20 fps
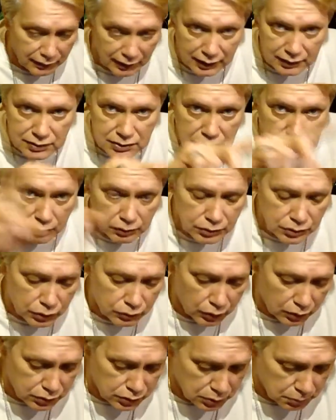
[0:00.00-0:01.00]
That goes
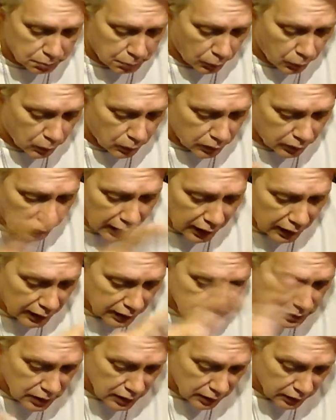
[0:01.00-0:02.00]
across the board,
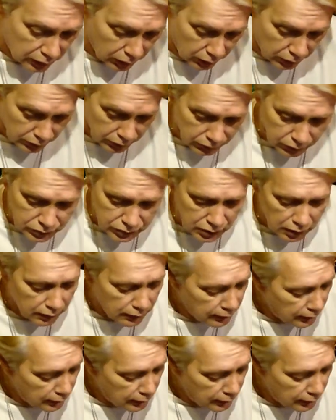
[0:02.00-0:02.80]
guys and girls.